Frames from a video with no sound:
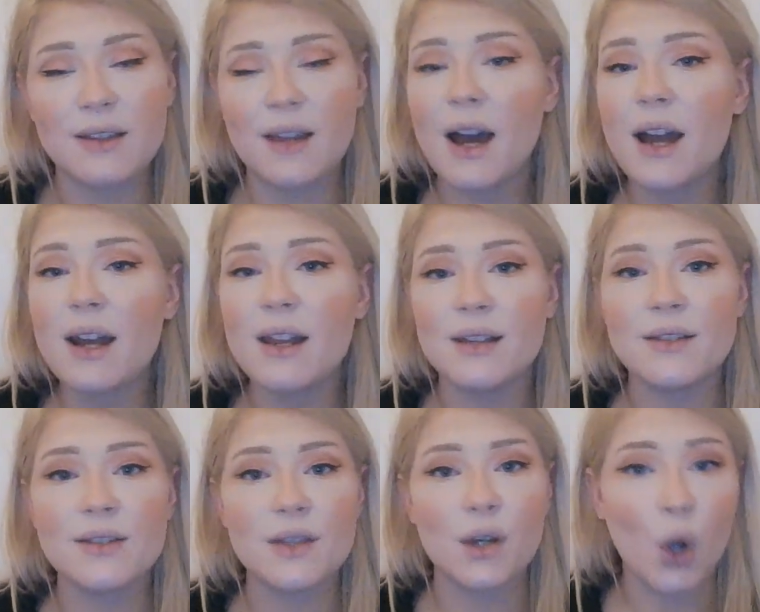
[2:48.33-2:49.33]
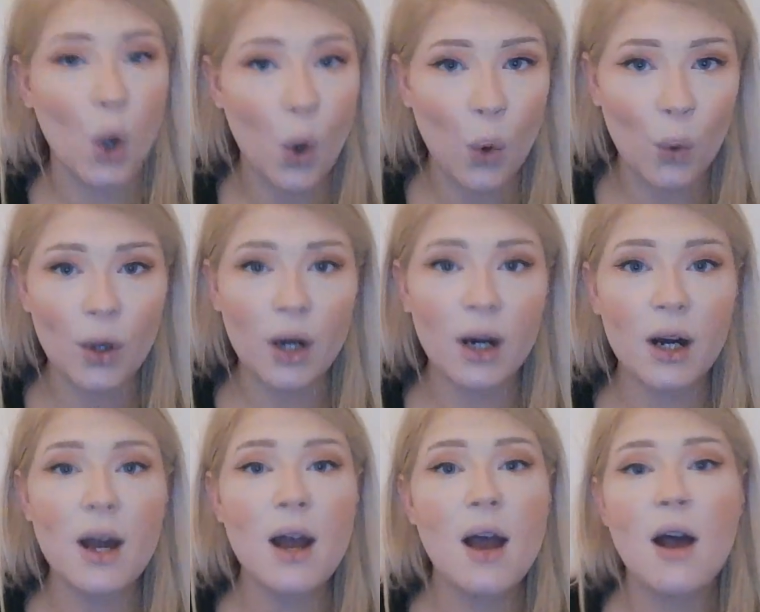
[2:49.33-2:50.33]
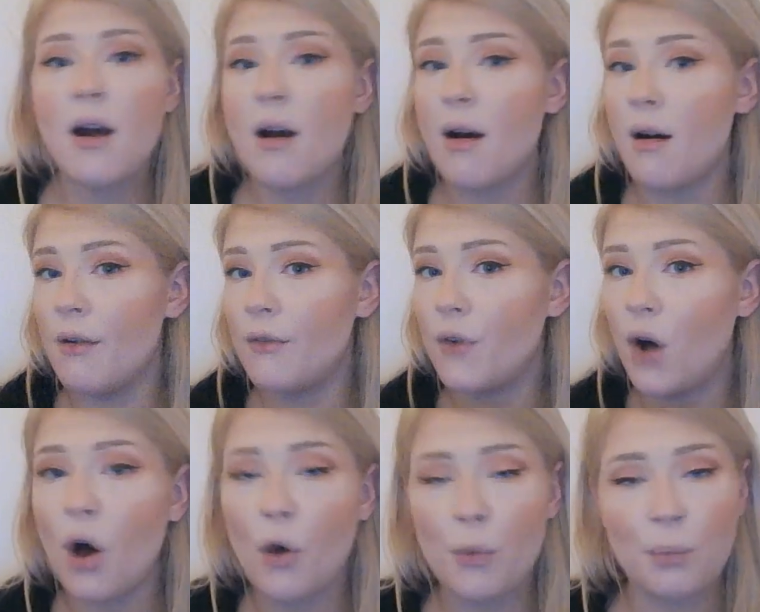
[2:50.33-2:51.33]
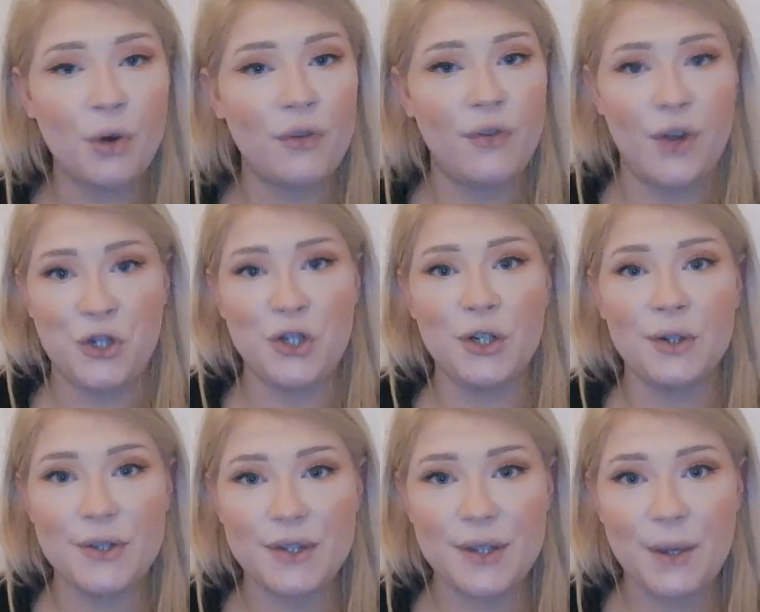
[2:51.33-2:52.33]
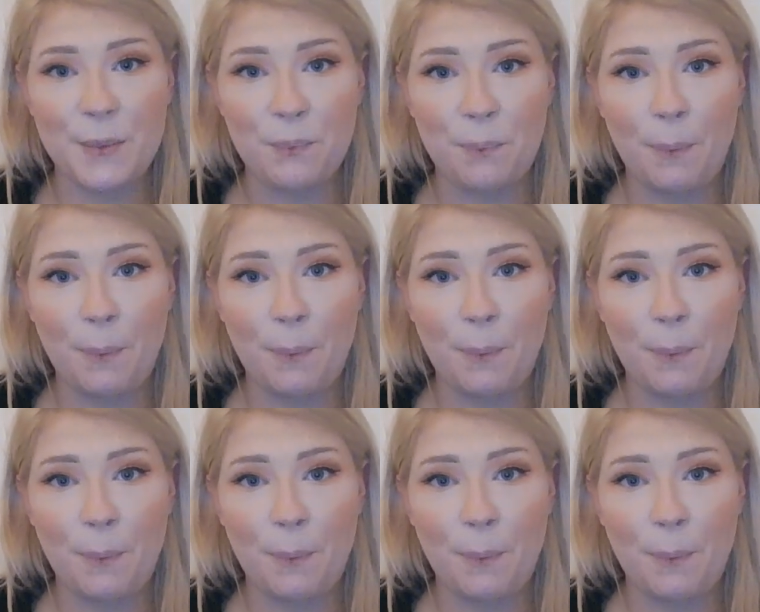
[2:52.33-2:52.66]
That is the core of all professionalism,